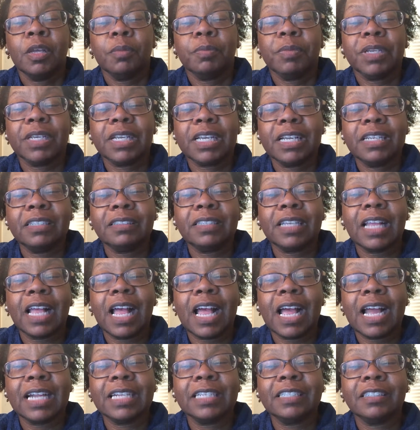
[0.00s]
Because the
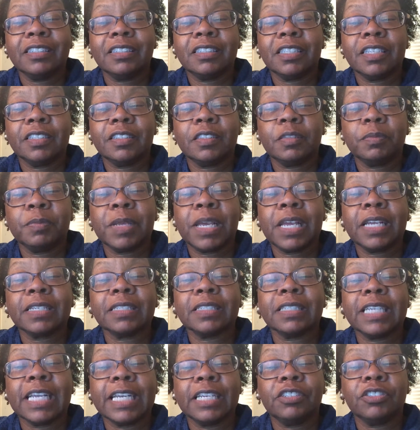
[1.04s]
highly
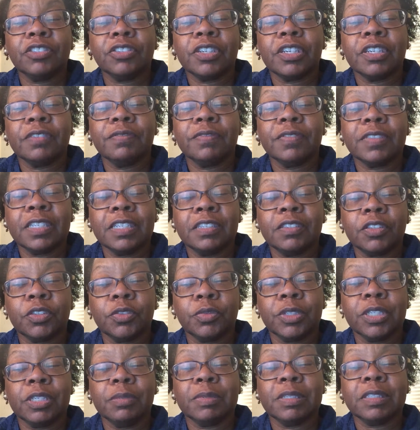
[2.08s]
suspect nature of these
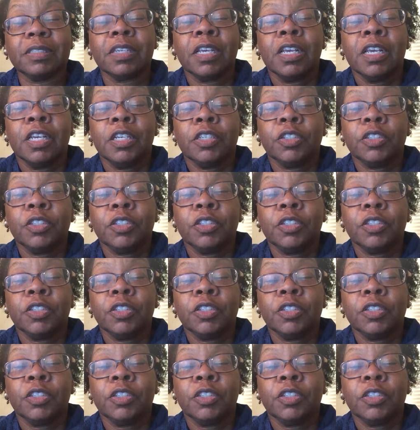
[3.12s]
agreements,